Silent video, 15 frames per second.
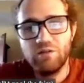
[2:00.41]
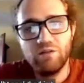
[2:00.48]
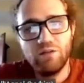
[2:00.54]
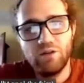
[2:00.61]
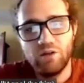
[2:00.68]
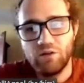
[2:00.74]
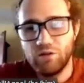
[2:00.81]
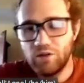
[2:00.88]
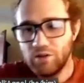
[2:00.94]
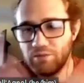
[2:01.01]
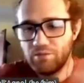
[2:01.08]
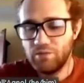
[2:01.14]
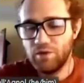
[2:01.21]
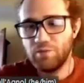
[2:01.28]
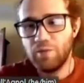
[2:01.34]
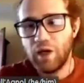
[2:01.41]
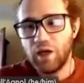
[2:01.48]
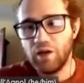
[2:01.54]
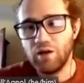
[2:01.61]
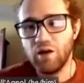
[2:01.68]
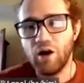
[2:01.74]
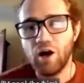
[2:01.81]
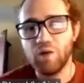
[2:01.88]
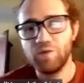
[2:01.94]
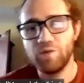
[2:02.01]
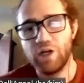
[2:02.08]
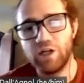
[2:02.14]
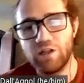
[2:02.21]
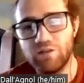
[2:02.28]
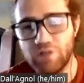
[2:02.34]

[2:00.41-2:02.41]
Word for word: you know the the main object of